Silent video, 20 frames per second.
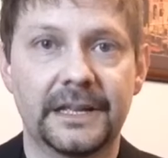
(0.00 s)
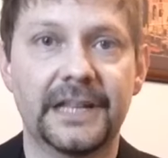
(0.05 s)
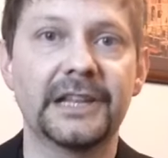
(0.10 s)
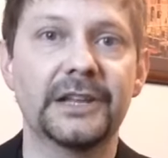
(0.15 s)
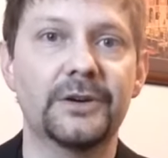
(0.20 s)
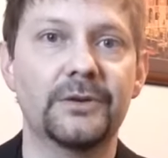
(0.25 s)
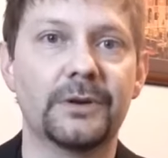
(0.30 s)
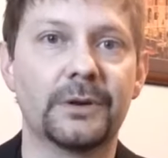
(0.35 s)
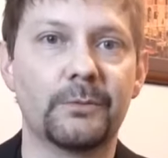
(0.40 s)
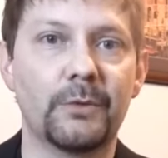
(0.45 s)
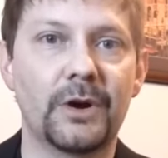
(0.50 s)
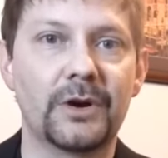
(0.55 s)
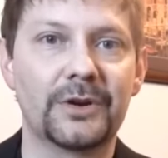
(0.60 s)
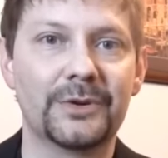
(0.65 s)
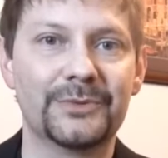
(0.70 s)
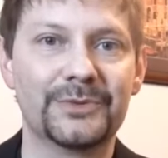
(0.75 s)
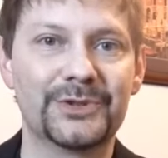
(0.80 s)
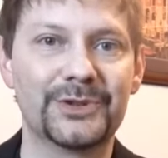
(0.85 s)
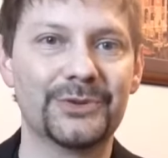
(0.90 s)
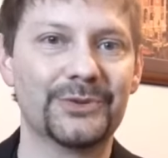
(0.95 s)
Hello and
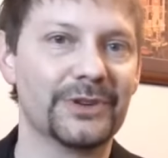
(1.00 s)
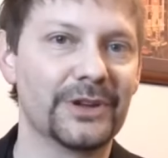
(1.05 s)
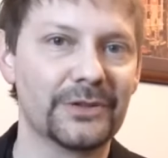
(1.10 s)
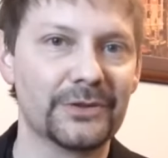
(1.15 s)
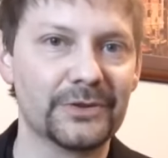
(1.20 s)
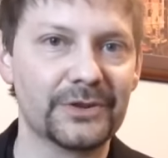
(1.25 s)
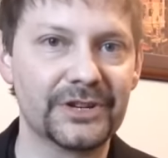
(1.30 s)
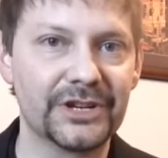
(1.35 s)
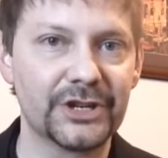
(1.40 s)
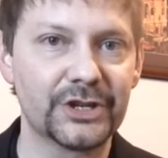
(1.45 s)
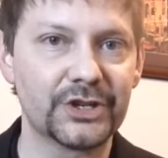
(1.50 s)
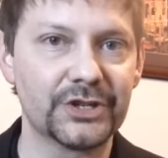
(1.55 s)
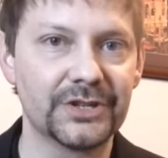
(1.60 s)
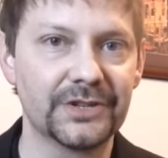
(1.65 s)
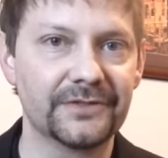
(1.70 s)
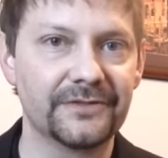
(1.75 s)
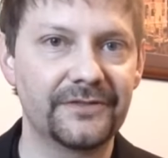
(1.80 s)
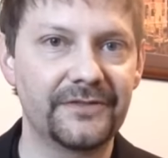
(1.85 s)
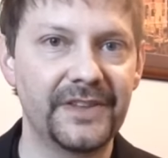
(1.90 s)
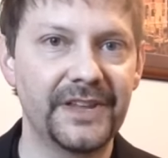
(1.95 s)
welcome to another
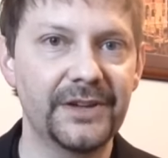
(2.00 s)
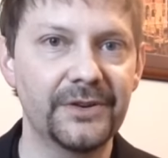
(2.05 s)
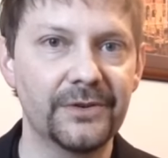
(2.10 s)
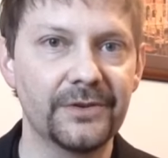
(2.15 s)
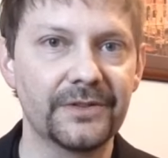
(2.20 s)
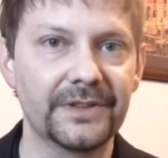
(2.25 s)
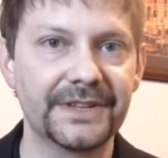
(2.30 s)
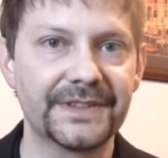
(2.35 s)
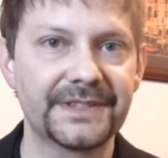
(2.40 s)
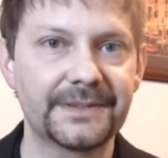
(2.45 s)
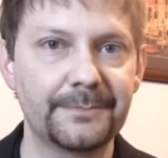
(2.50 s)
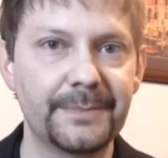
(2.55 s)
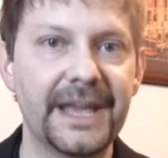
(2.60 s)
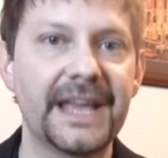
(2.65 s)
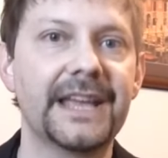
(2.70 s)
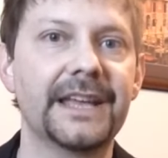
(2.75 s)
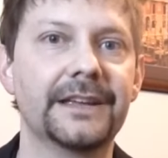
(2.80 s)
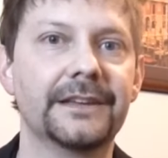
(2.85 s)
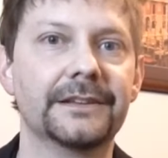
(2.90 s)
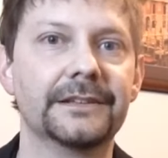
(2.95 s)
edition of Feel This
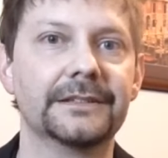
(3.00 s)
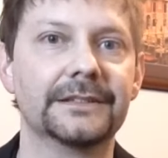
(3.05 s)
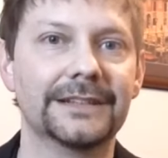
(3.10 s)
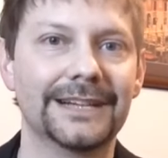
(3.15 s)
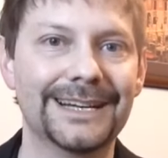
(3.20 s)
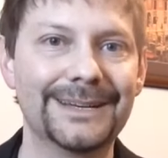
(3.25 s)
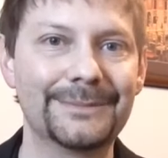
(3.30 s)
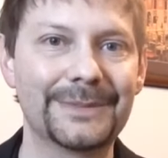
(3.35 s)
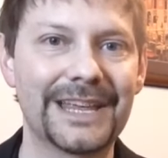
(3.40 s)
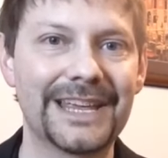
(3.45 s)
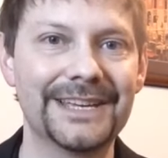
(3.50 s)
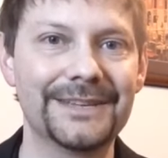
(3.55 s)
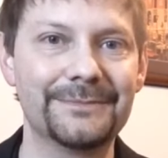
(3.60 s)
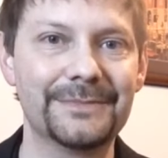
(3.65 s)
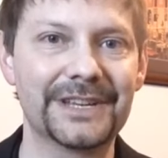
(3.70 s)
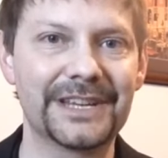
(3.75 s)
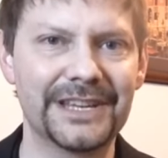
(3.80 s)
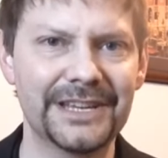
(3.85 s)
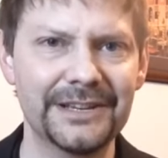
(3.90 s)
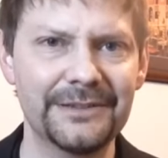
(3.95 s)
Pain. I'm
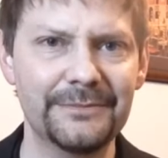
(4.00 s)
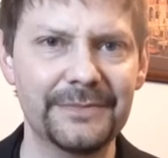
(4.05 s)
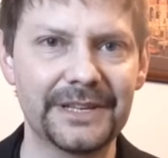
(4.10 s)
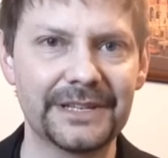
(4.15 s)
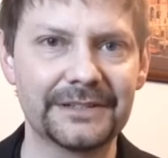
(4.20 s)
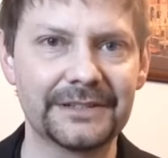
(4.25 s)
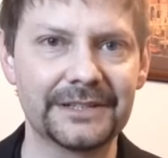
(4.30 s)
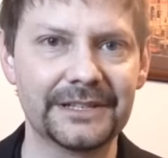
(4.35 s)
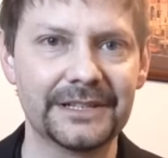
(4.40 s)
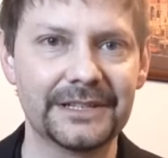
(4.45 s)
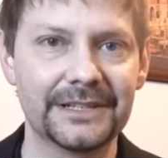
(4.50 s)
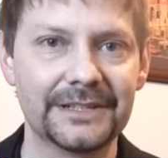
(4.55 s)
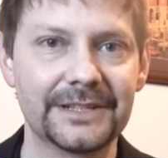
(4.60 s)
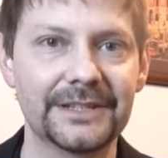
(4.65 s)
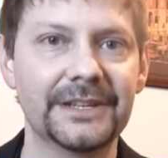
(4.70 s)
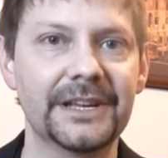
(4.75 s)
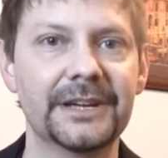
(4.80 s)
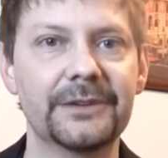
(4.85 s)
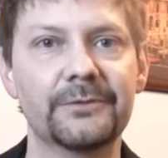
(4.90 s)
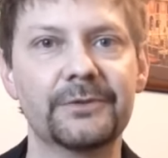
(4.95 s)
Ken McKim and
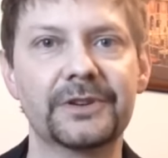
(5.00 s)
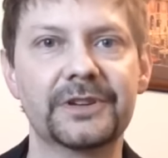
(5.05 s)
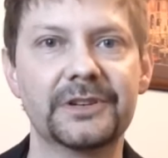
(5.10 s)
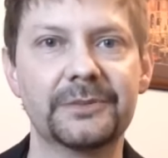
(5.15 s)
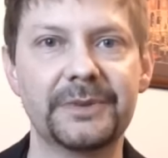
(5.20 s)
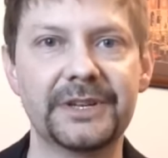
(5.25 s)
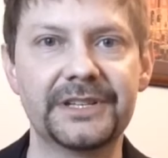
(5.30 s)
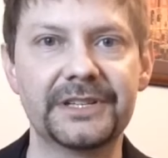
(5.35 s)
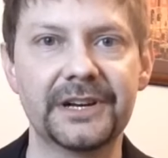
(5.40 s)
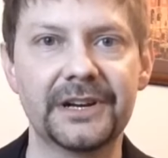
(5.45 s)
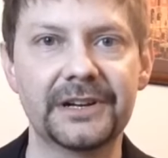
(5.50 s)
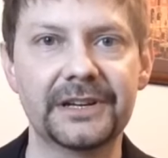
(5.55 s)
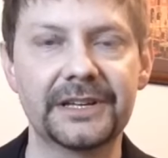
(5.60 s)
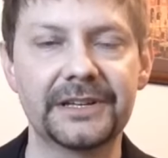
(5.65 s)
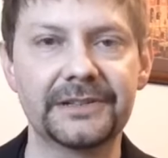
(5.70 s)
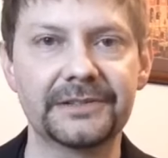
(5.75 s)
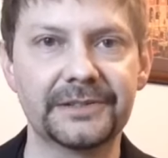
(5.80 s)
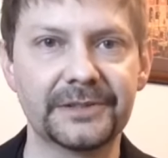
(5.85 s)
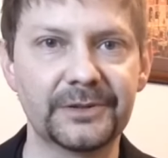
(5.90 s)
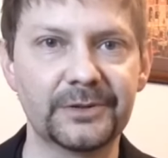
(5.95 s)
tonight we're going to be
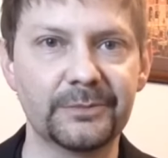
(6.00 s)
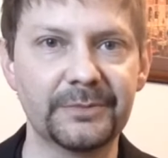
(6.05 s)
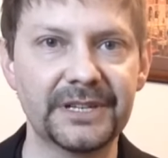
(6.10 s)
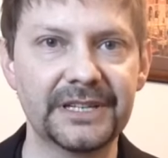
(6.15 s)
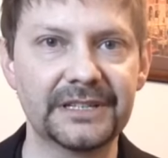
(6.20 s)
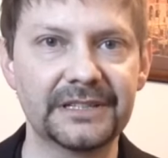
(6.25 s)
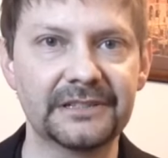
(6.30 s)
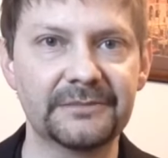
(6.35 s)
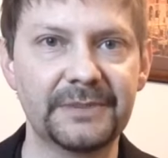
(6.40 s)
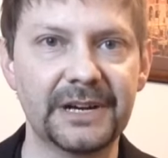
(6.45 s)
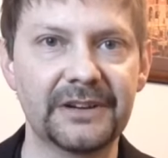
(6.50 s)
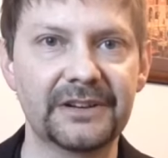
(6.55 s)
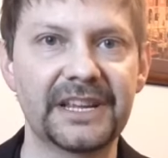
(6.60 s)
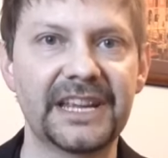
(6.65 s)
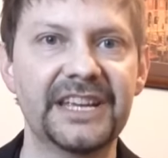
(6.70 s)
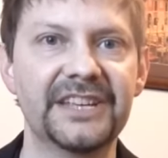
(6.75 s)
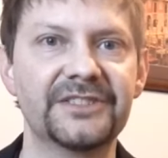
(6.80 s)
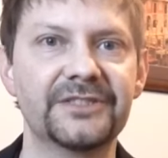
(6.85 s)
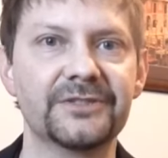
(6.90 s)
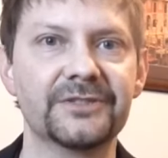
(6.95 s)
talking a little bit about
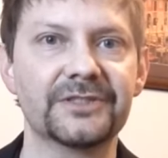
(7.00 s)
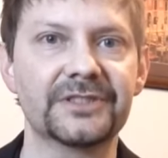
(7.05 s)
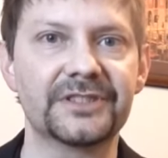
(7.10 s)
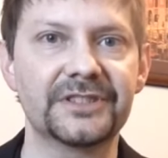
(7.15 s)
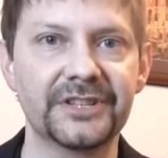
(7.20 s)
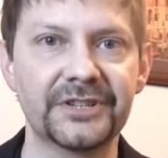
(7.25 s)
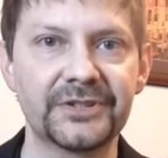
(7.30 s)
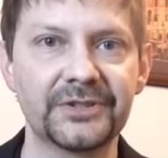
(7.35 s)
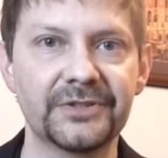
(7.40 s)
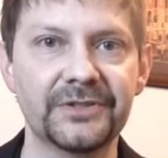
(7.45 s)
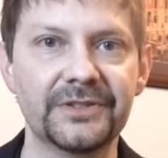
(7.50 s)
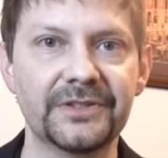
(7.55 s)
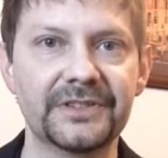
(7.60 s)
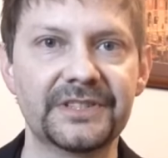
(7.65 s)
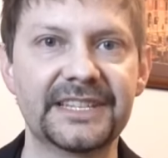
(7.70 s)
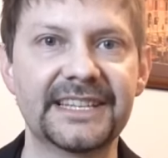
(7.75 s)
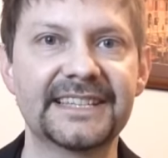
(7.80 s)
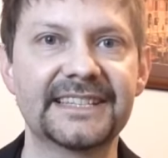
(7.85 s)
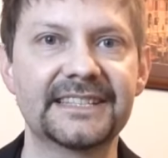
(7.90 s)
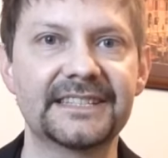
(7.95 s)
interstitial
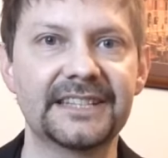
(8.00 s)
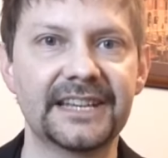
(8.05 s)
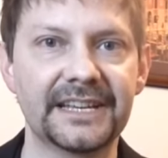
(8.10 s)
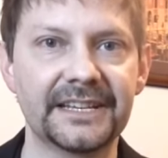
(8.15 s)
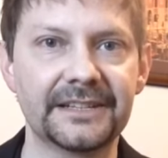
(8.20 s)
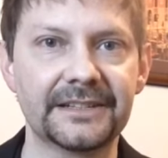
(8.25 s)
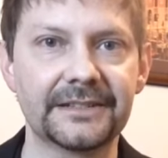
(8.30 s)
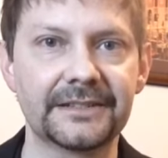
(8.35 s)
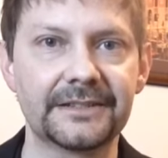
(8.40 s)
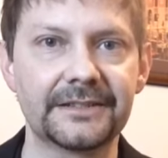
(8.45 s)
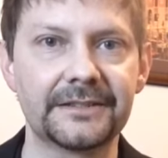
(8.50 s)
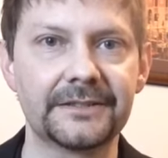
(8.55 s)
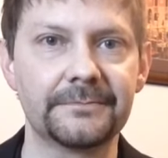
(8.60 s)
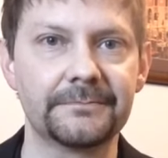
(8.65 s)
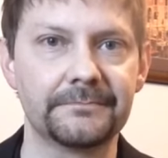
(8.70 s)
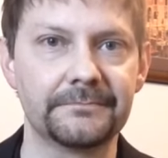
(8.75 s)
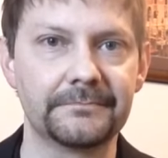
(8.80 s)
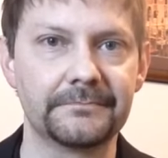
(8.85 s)
cystitis.